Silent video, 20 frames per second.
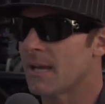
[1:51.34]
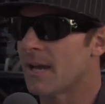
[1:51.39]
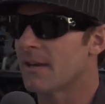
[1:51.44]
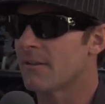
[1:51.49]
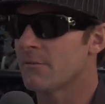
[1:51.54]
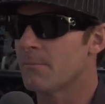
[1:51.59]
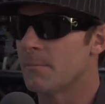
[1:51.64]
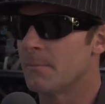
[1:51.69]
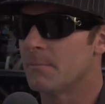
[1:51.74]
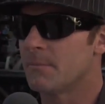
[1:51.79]

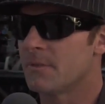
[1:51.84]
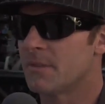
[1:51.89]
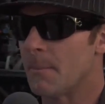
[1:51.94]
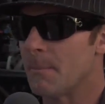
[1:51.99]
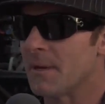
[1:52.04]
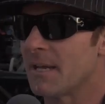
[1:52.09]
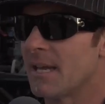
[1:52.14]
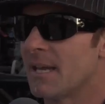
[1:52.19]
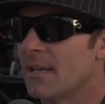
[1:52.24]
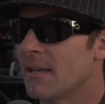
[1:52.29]
kind of the
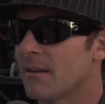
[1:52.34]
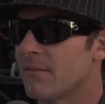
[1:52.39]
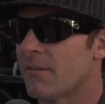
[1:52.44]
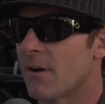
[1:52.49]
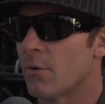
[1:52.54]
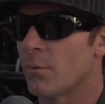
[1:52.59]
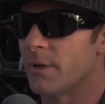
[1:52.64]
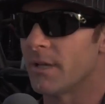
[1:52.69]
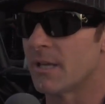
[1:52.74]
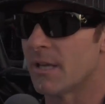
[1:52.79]
beginning of
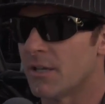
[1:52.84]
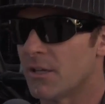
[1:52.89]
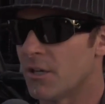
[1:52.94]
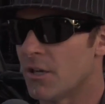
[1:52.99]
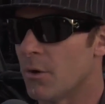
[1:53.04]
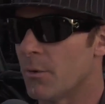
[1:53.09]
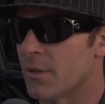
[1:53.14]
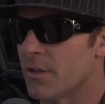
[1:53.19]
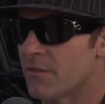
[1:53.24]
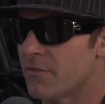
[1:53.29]
our weekend, you
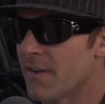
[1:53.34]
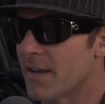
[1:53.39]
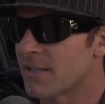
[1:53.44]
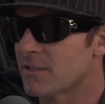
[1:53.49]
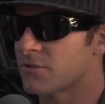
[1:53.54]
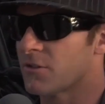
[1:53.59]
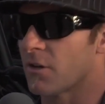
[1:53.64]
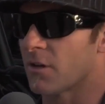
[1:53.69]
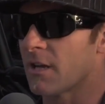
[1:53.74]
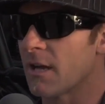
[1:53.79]
know, when the
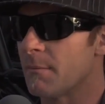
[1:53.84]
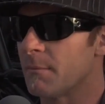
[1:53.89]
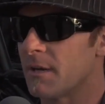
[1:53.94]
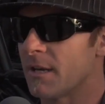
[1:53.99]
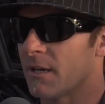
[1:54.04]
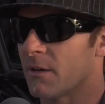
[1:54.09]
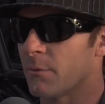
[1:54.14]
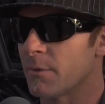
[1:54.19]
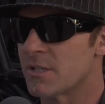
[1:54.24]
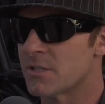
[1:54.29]
fans start coming
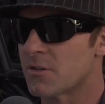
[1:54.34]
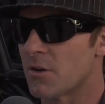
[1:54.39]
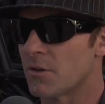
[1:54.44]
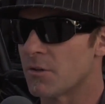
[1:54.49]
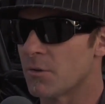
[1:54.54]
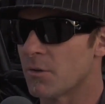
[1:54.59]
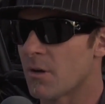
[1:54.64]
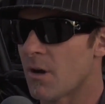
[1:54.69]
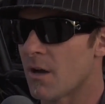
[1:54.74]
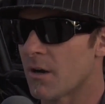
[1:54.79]
in and we
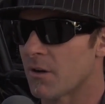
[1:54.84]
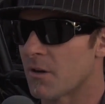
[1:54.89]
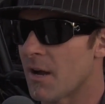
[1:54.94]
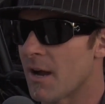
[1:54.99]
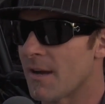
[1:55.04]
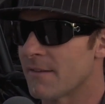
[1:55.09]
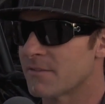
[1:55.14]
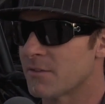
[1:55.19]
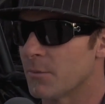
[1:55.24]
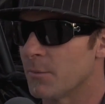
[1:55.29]
start doing
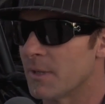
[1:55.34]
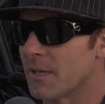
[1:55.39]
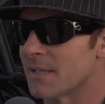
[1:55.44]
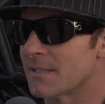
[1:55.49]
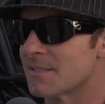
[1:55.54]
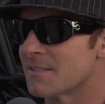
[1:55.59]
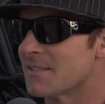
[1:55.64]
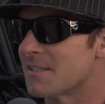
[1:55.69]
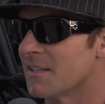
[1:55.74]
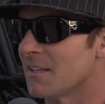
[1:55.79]
autographs and we
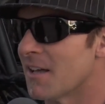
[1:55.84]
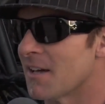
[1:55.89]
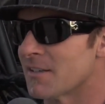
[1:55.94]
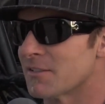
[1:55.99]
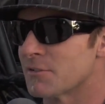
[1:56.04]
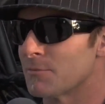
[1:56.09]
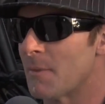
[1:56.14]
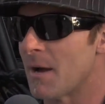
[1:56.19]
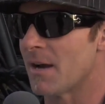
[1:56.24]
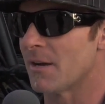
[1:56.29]
get to see a lot
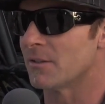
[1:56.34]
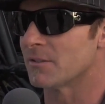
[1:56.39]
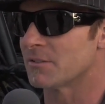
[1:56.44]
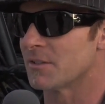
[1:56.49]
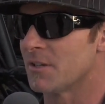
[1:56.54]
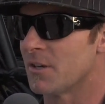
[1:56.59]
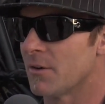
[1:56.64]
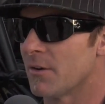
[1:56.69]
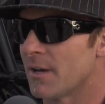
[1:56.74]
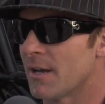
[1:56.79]
of smiles,
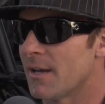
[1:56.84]
you know.